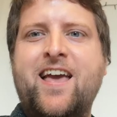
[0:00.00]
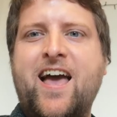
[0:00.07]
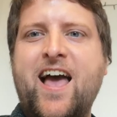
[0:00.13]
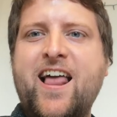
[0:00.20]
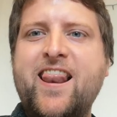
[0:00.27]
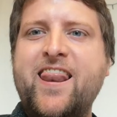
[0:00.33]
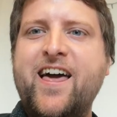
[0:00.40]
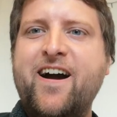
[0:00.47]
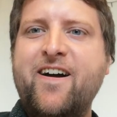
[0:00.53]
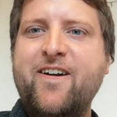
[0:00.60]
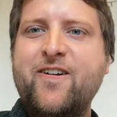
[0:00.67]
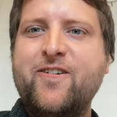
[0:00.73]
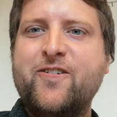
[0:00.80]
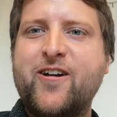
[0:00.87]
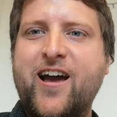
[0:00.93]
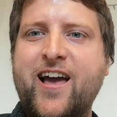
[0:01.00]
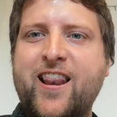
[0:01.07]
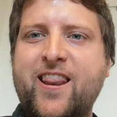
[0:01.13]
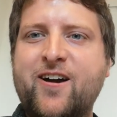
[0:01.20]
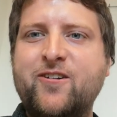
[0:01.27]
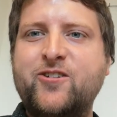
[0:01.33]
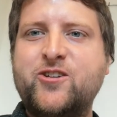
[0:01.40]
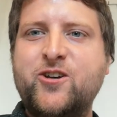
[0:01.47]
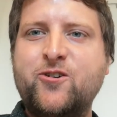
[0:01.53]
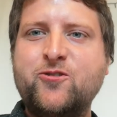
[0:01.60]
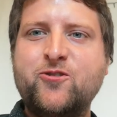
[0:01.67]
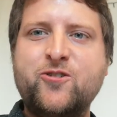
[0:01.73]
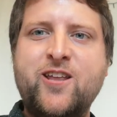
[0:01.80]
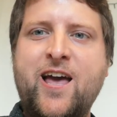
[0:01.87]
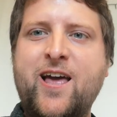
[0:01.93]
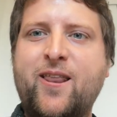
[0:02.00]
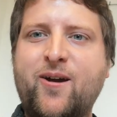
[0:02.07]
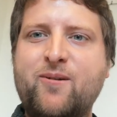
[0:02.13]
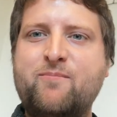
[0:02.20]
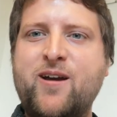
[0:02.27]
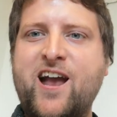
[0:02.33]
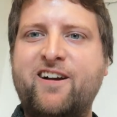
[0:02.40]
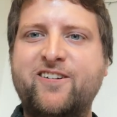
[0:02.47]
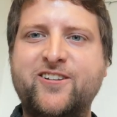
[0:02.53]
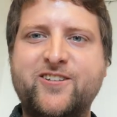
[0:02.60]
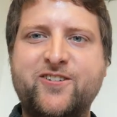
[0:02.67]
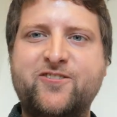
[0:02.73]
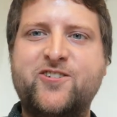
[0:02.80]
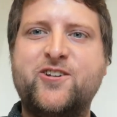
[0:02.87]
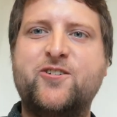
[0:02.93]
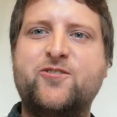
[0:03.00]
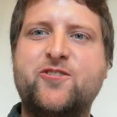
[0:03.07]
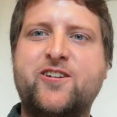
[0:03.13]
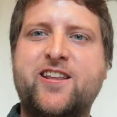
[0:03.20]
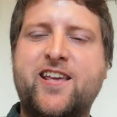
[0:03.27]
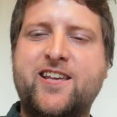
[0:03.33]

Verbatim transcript: Hello, hello, children. Hello, parents of children.